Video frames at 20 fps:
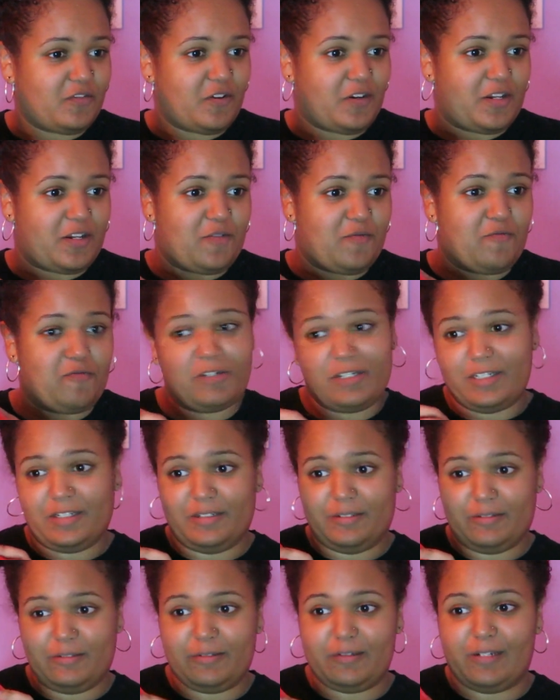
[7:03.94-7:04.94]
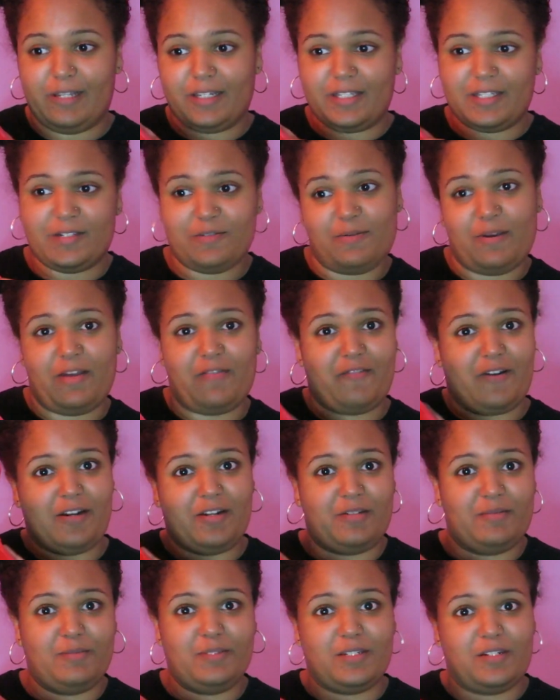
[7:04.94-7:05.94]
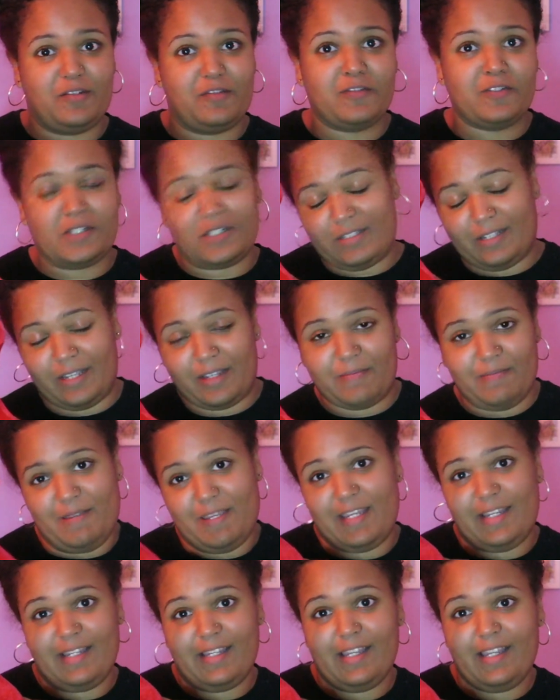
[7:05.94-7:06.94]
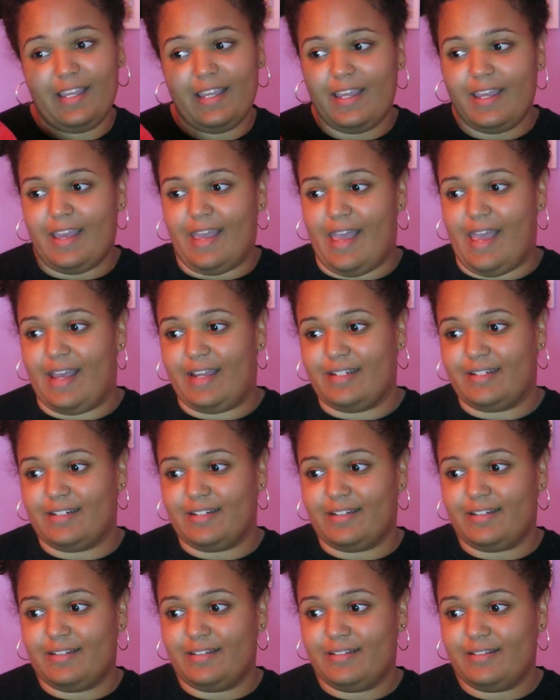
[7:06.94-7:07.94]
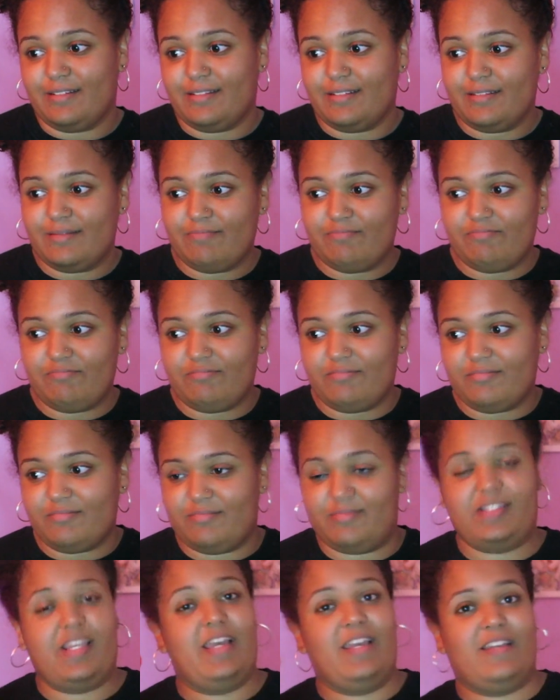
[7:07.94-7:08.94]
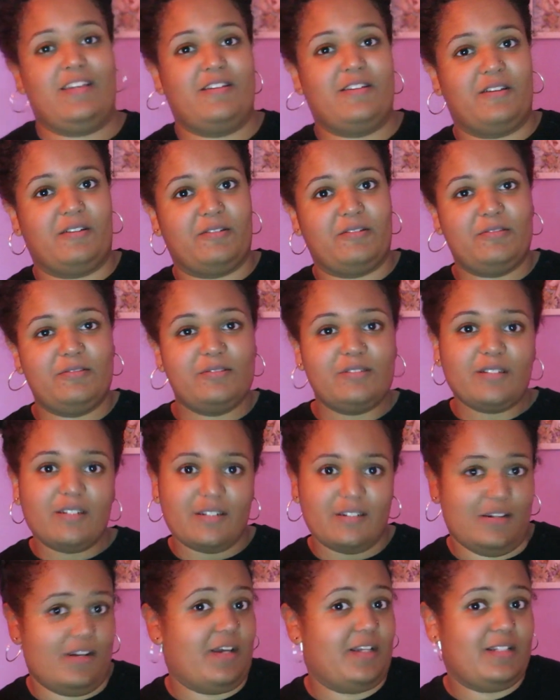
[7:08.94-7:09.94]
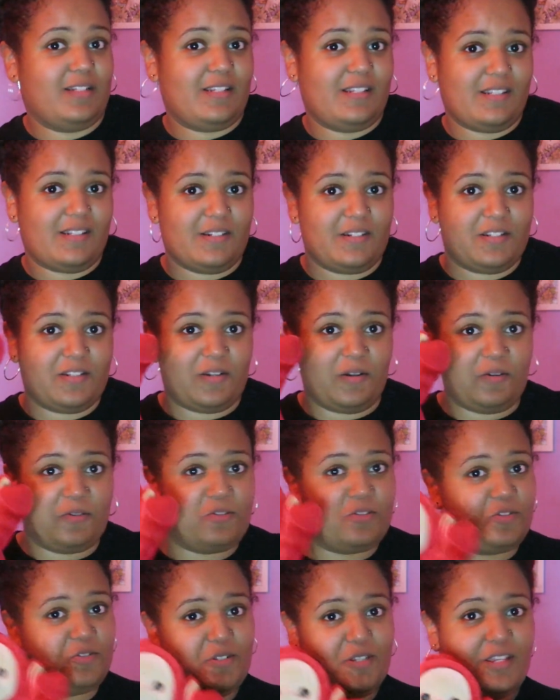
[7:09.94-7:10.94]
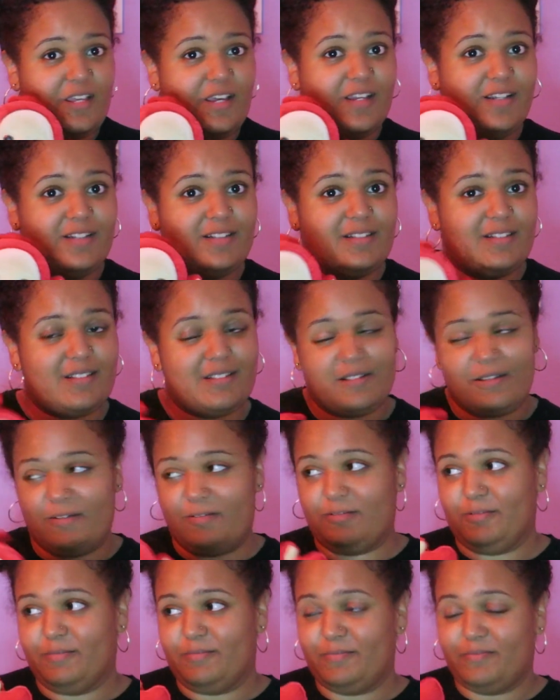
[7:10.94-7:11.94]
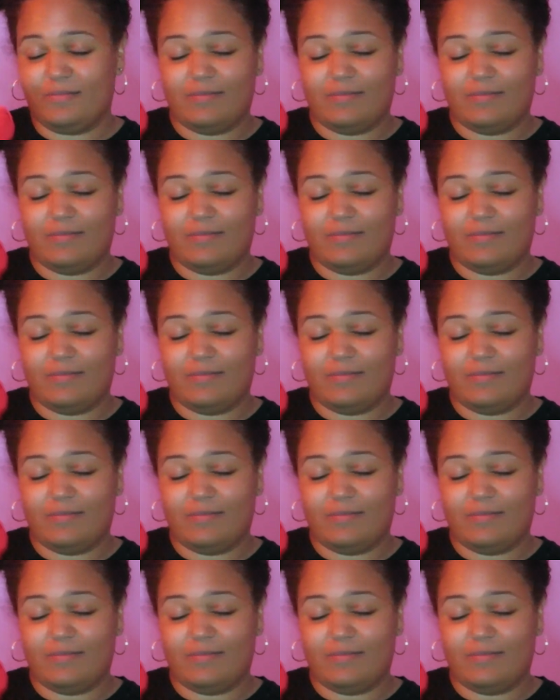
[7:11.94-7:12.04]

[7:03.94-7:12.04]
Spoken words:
for any weirdo who likes to wear random stuff just like me, and yeah, you know, 90s nostalgia in that. So